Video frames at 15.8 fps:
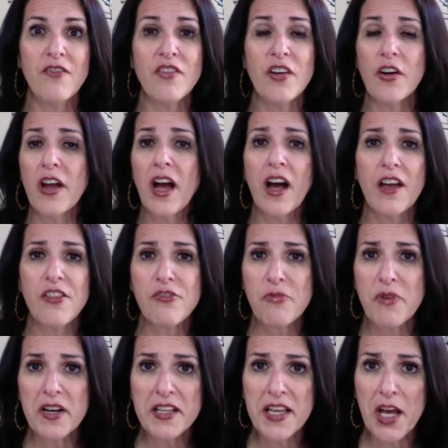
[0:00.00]
very high
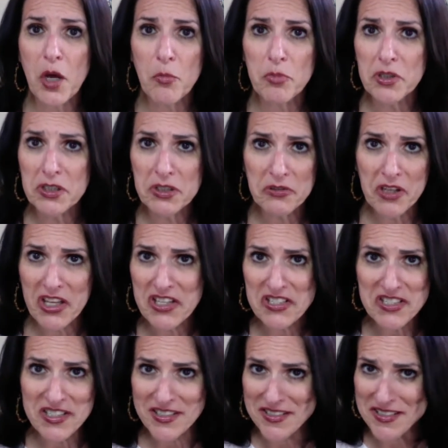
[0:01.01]
thread count
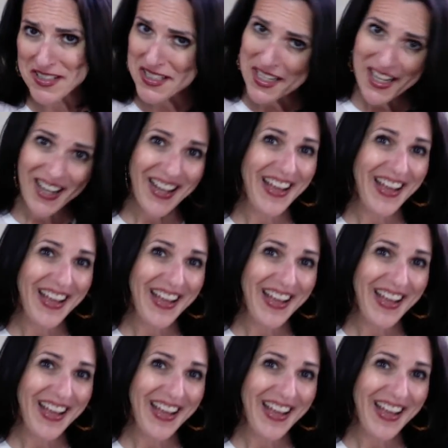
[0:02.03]
pillowcase is